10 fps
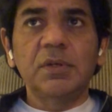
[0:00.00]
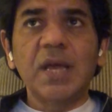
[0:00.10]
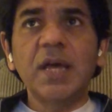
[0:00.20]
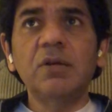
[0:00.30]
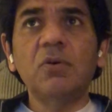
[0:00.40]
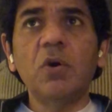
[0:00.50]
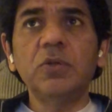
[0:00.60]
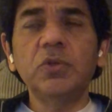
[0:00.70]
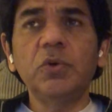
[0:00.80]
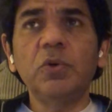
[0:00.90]
And
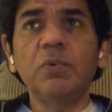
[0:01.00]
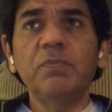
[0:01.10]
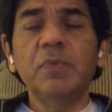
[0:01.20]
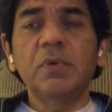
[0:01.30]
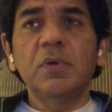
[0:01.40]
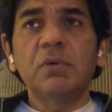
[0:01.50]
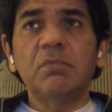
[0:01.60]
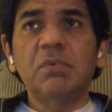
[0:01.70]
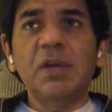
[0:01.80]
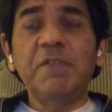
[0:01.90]
also,
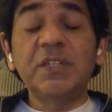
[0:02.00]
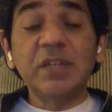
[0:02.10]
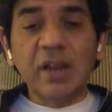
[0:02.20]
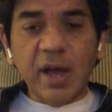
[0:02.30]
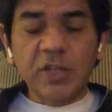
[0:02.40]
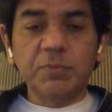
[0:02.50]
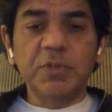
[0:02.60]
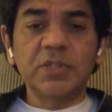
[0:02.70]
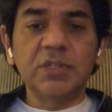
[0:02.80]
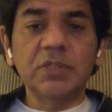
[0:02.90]
if it's a large
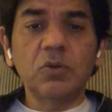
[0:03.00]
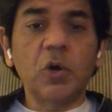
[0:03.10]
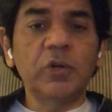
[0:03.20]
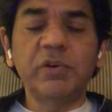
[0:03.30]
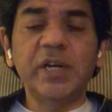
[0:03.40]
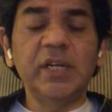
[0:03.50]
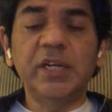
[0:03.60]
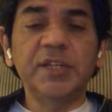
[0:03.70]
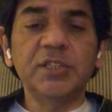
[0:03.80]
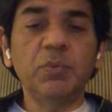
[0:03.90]
business, autocratic
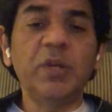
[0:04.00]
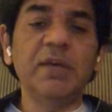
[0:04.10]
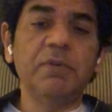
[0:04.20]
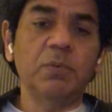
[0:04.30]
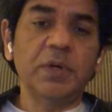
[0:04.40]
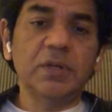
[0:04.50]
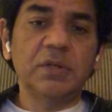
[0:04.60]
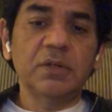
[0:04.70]
leadership will never work.